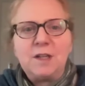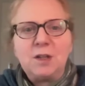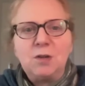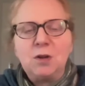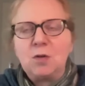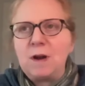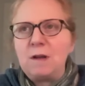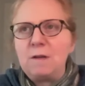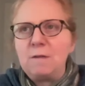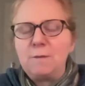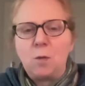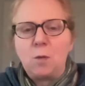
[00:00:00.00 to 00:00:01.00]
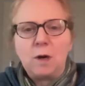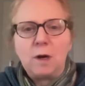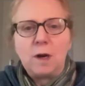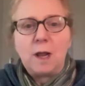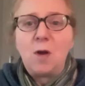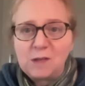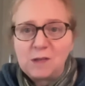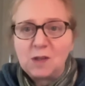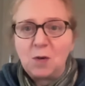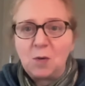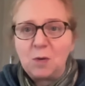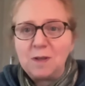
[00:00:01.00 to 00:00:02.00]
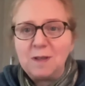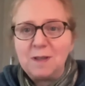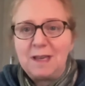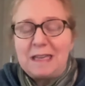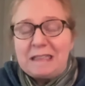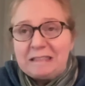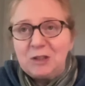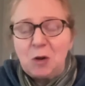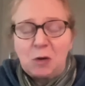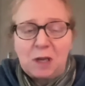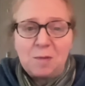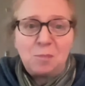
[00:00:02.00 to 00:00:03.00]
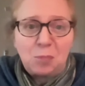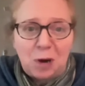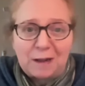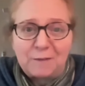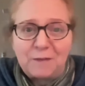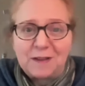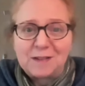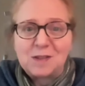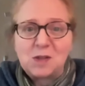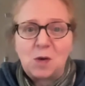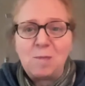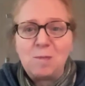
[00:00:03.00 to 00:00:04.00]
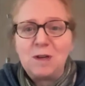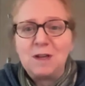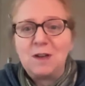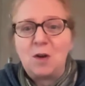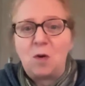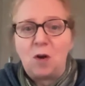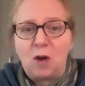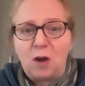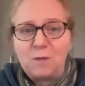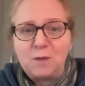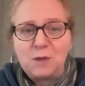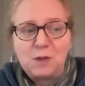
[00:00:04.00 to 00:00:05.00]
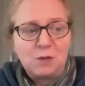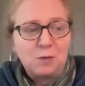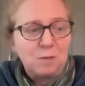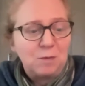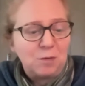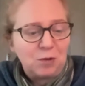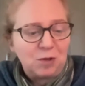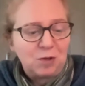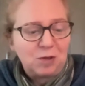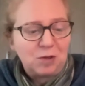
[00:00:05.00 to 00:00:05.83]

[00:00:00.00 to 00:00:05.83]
I had to look around for it. I'm also cooking breakfast, so I'm gonna go off Zoom for a